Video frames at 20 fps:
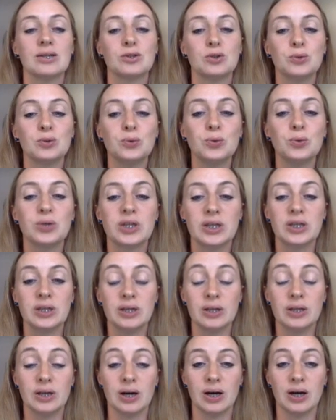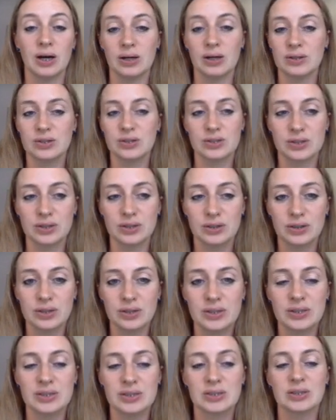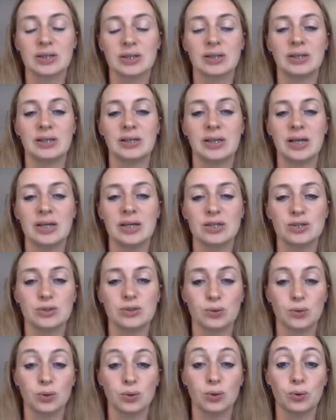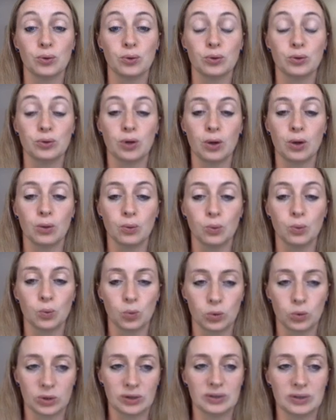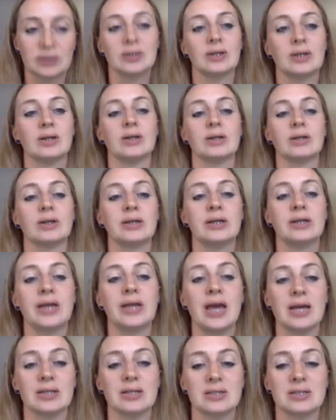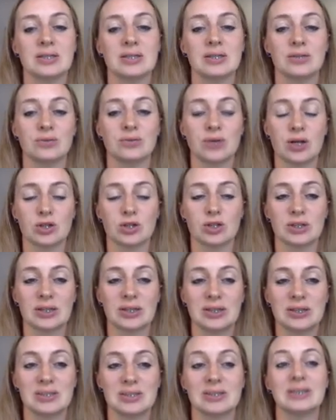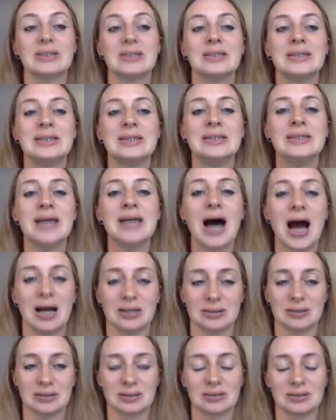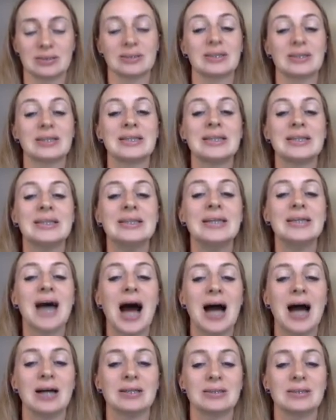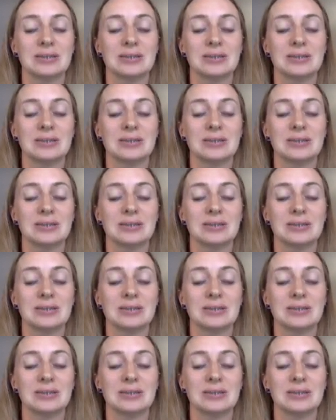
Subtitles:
Two key answers, yes or no. Yes in Russian is da, da,